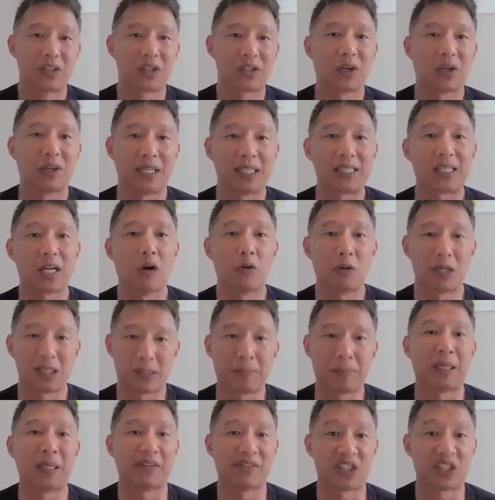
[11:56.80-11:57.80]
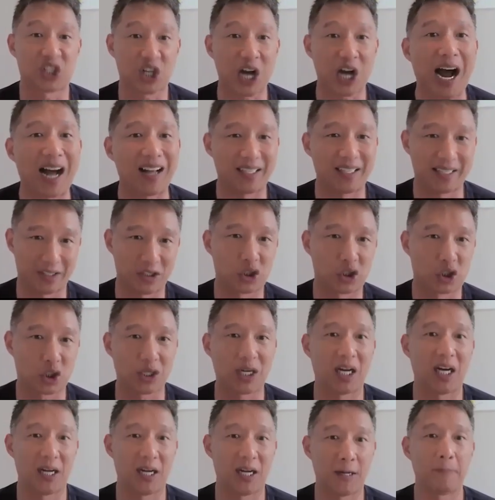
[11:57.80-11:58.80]
So it's always a bit of a
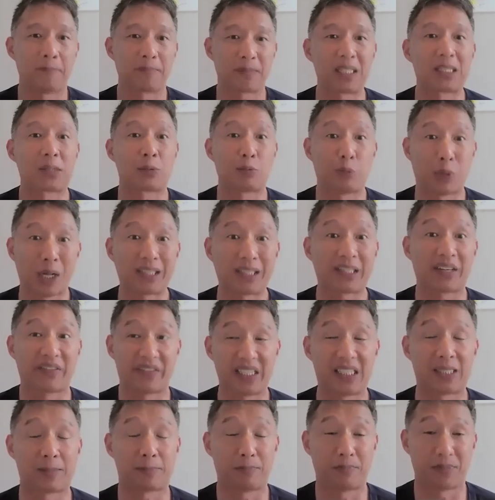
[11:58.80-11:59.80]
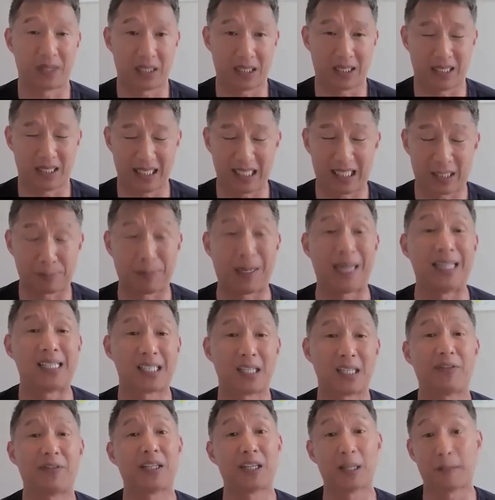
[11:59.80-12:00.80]
challenge. It's relatively
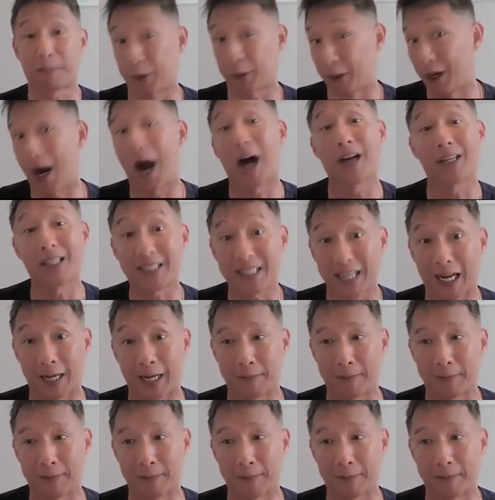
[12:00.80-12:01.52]
expensive in the periodic